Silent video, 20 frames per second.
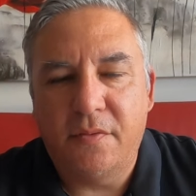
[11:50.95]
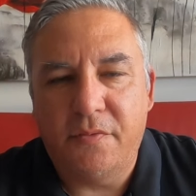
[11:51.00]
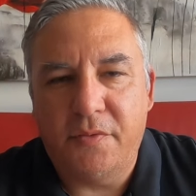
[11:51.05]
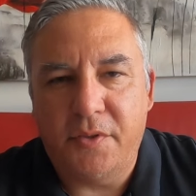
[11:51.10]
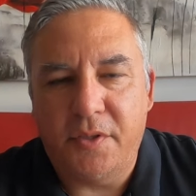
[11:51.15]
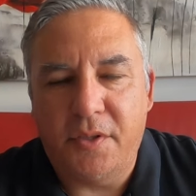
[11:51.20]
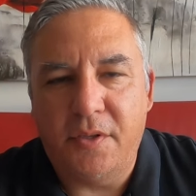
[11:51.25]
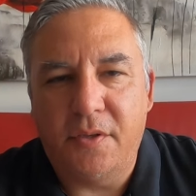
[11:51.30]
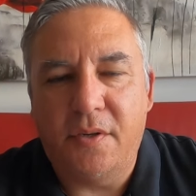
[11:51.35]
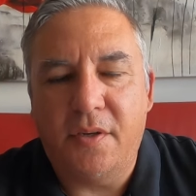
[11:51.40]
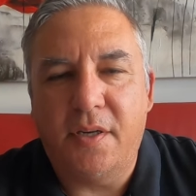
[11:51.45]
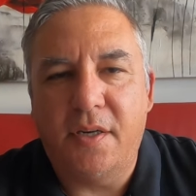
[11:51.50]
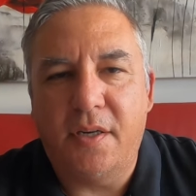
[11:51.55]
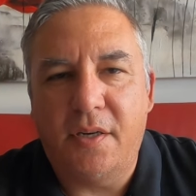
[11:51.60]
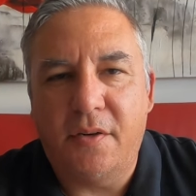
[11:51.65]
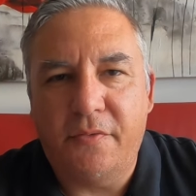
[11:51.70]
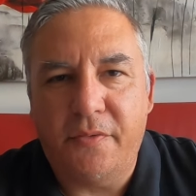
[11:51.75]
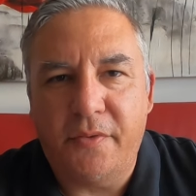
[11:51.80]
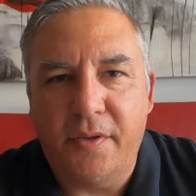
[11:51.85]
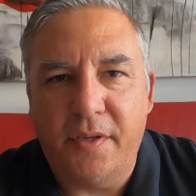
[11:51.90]

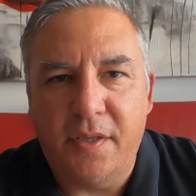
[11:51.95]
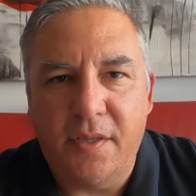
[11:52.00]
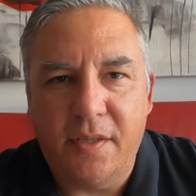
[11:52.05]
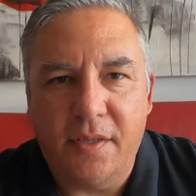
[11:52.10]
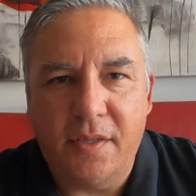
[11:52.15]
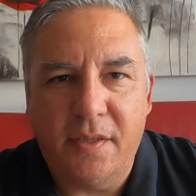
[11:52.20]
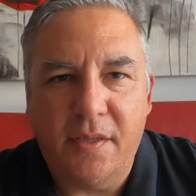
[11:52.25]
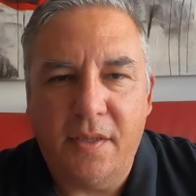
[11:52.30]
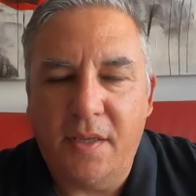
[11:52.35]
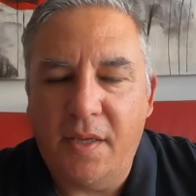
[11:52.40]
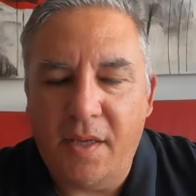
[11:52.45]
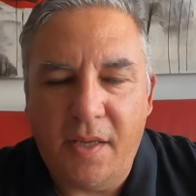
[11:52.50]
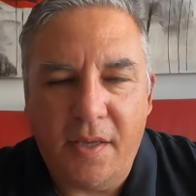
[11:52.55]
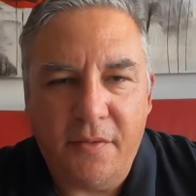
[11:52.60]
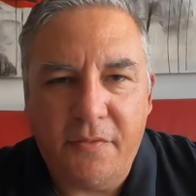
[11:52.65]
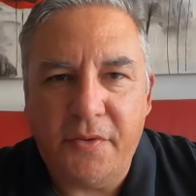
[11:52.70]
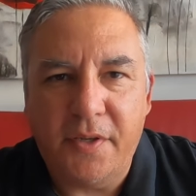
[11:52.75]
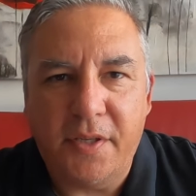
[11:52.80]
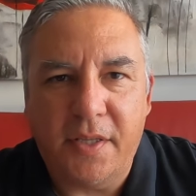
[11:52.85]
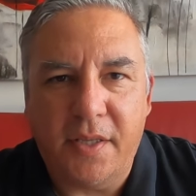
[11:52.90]
videography,
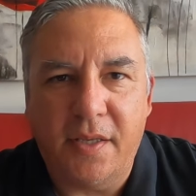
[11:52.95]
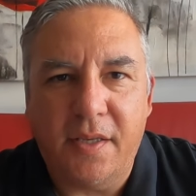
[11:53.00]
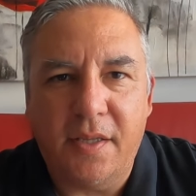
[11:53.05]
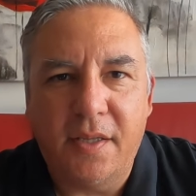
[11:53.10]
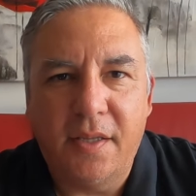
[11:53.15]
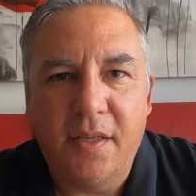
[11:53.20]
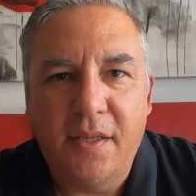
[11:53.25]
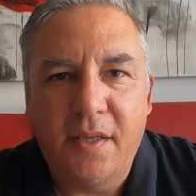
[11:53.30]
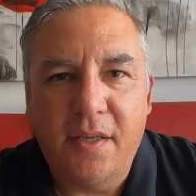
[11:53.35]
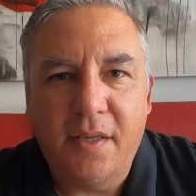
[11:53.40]
everything.